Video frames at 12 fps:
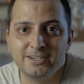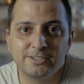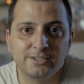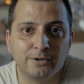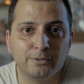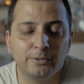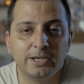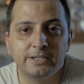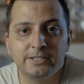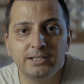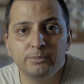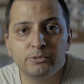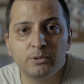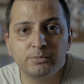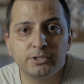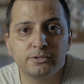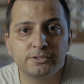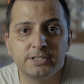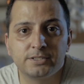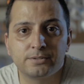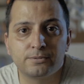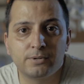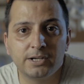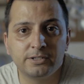So a teleprompter sits
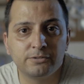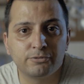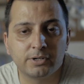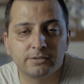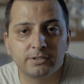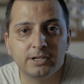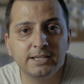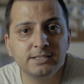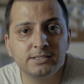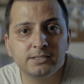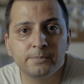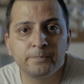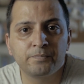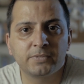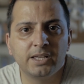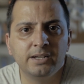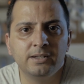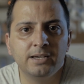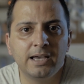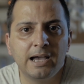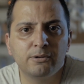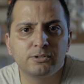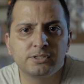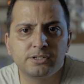right in front of the lens, then
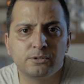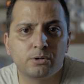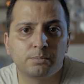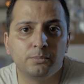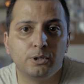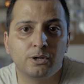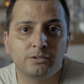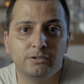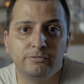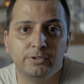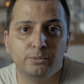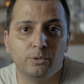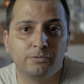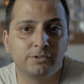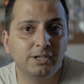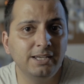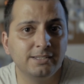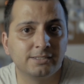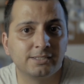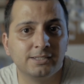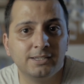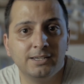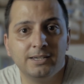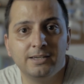how does it not block the view of the lens?
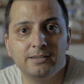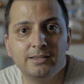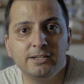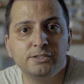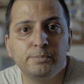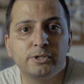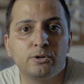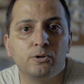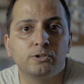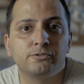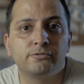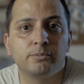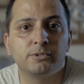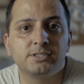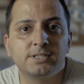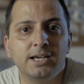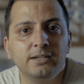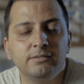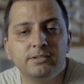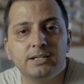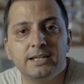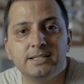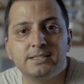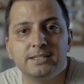That is because from the side of the
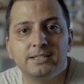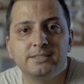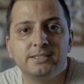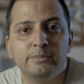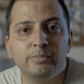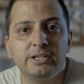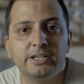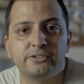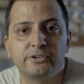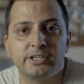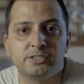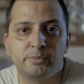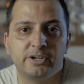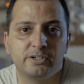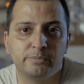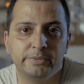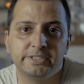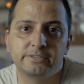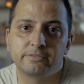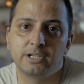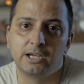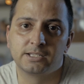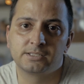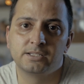lens it is simply a transparent piece of
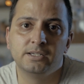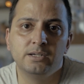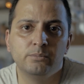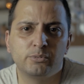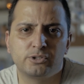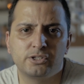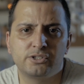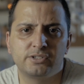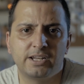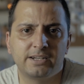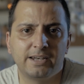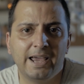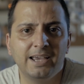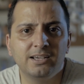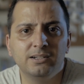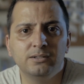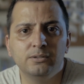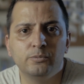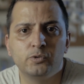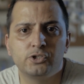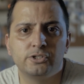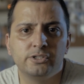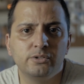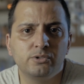glass, positioned at an angle which
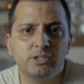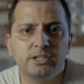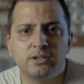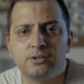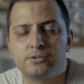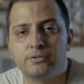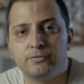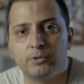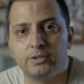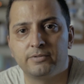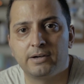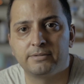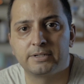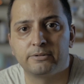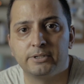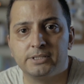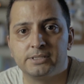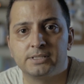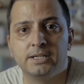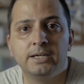is usually close to 45 degrees.